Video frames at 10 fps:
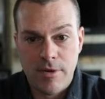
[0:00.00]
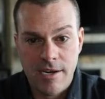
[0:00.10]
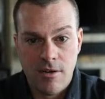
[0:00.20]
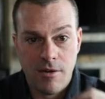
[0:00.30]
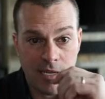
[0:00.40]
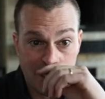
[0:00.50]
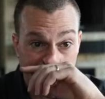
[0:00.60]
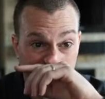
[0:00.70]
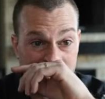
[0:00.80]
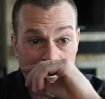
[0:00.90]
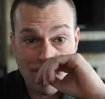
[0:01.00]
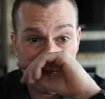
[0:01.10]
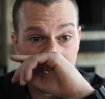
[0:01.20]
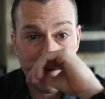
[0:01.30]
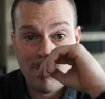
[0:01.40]
right on in. So again, I'm
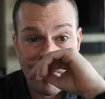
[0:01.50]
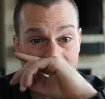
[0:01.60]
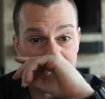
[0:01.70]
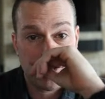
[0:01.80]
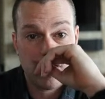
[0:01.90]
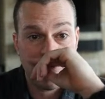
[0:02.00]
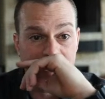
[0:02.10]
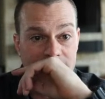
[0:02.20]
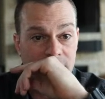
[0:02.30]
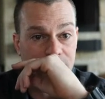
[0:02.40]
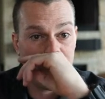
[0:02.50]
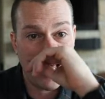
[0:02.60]
over here at Batch Driven. Guys, if you